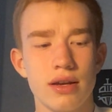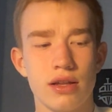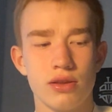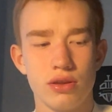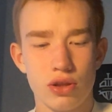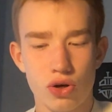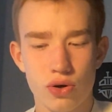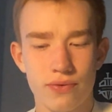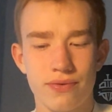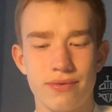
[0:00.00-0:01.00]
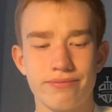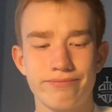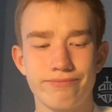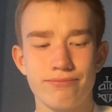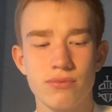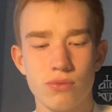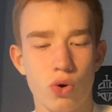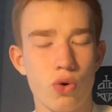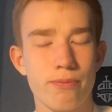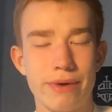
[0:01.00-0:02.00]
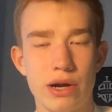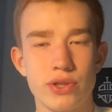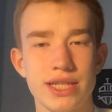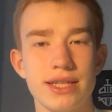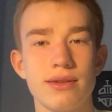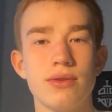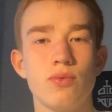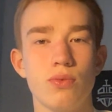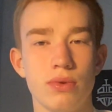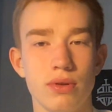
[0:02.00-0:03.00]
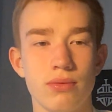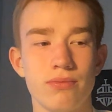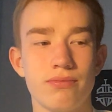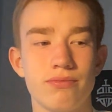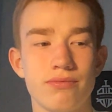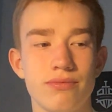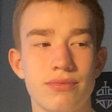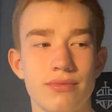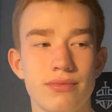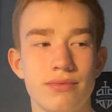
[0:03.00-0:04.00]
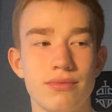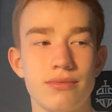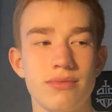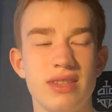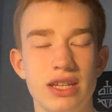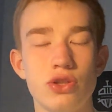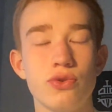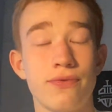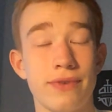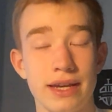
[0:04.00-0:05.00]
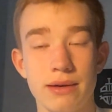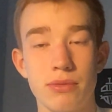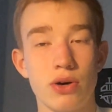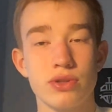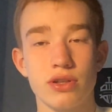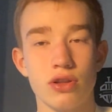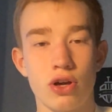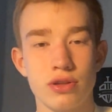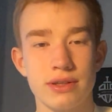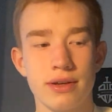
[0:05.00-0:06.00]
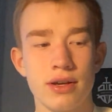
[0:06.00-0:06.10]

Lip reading: a lot of modern parents will need to think about a lot.